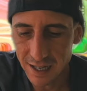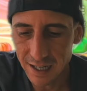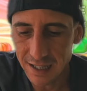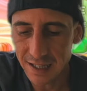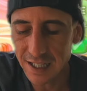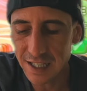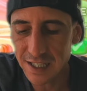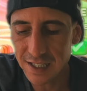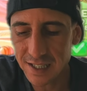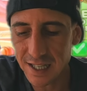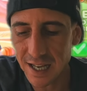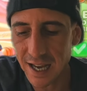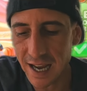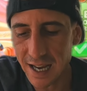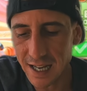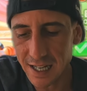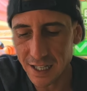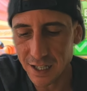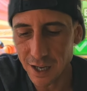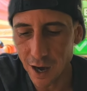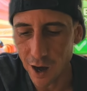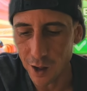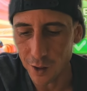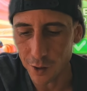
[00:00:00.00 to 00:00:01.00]
At least to
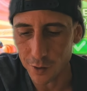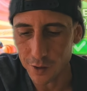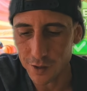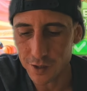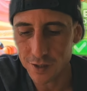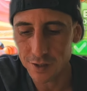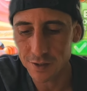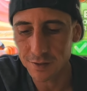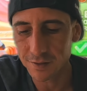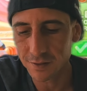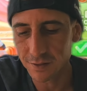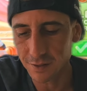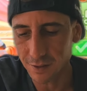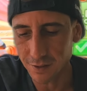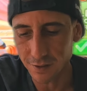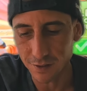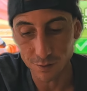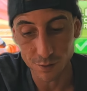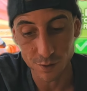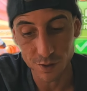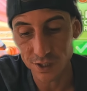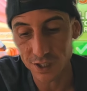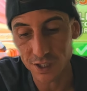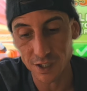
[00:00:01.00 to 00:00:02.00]
$80.
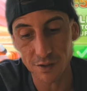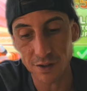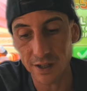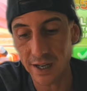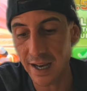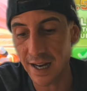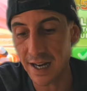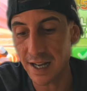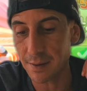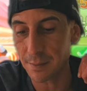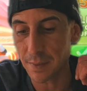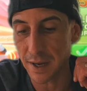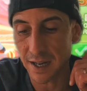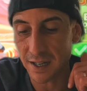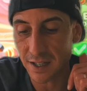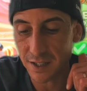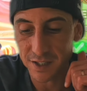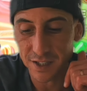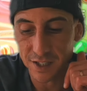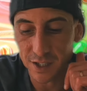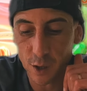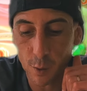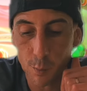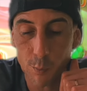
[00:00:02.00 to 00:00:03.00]
We're still hitting, man.
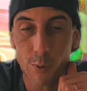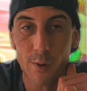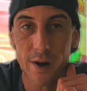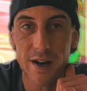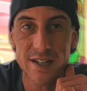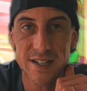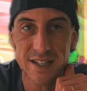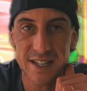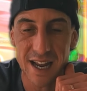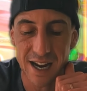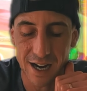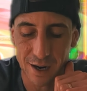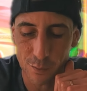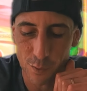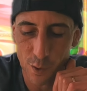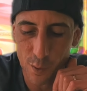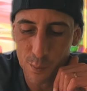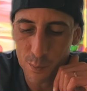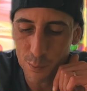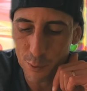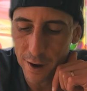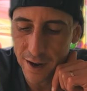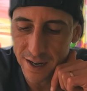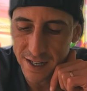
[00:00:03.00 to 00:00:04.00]
It's still printing. We're
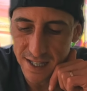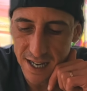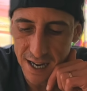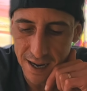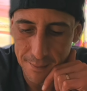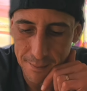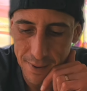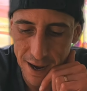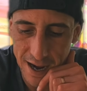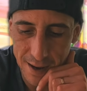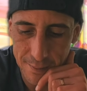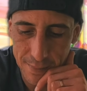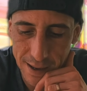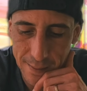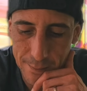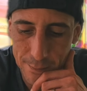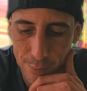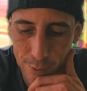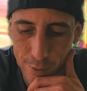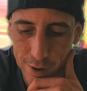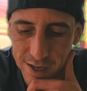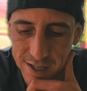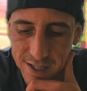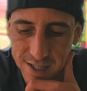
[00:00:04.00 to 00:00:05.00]
printing, baby.
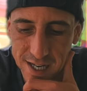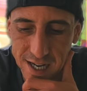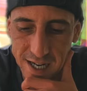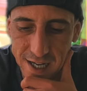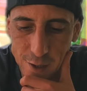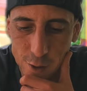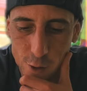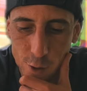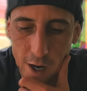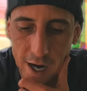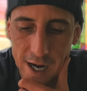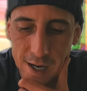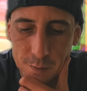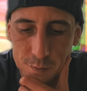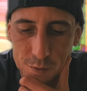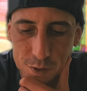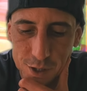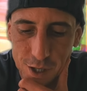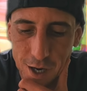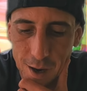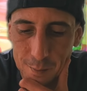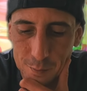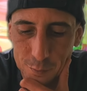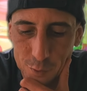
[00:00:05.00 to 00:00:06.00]
Printing.
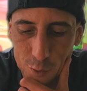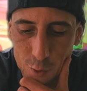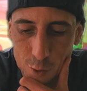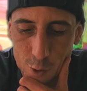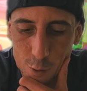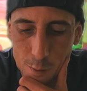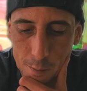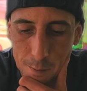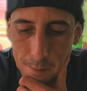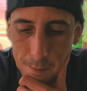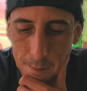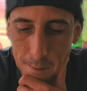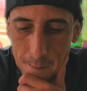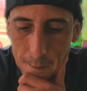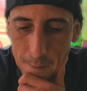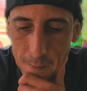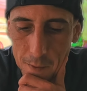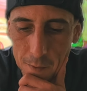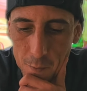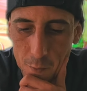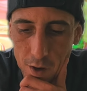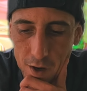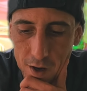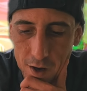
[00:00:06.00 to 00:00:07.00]
Grapes, come through.
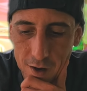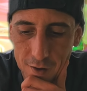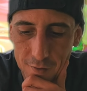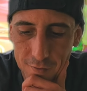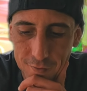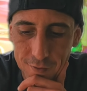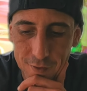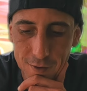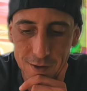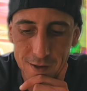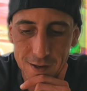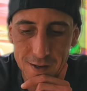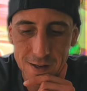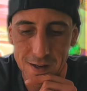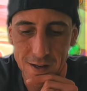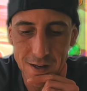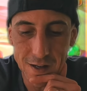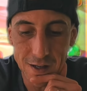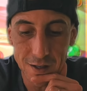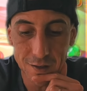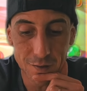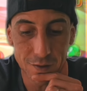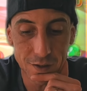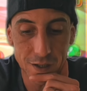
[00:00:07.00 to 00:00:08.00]
One off.
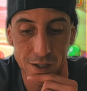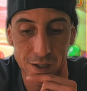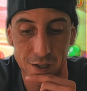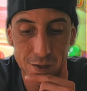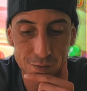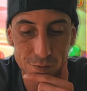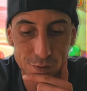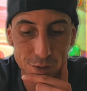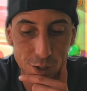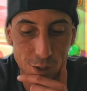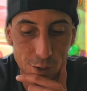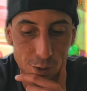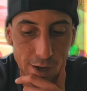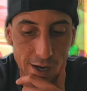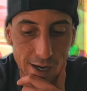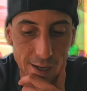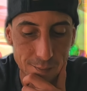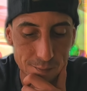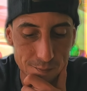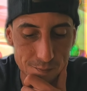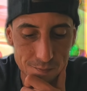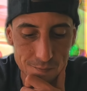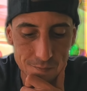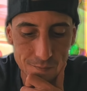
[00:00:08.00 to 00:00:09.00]
One off the
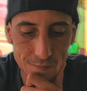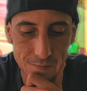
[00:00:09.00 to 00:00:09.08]
grape.